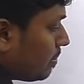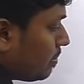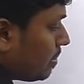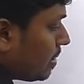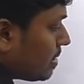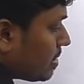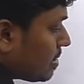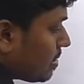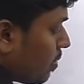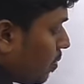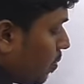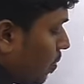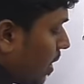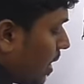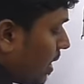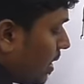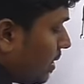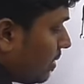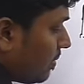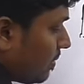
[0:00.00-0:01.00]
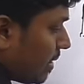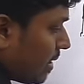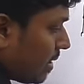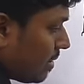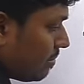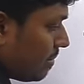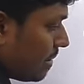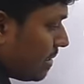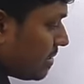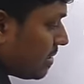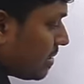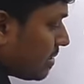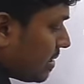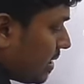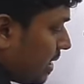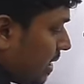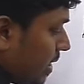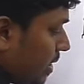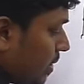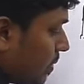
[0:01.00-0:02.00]
plus 1 divided by
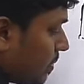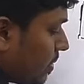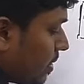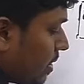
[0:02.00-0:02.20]
16 into